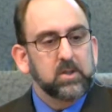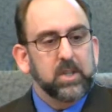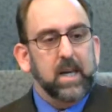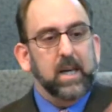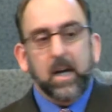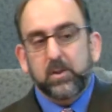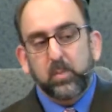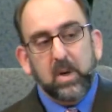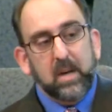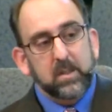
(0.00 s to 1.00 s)
say God's
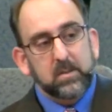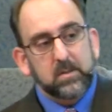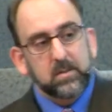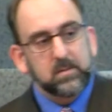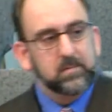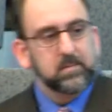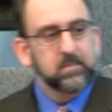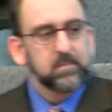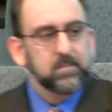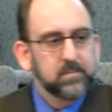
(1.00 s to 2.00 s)
providence,
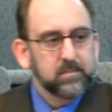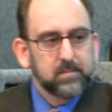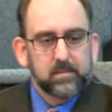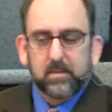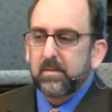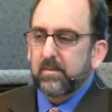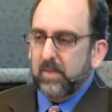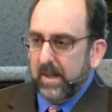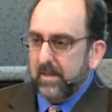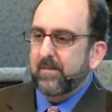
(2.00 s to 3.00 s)

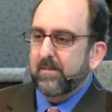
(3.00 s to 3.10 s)
right?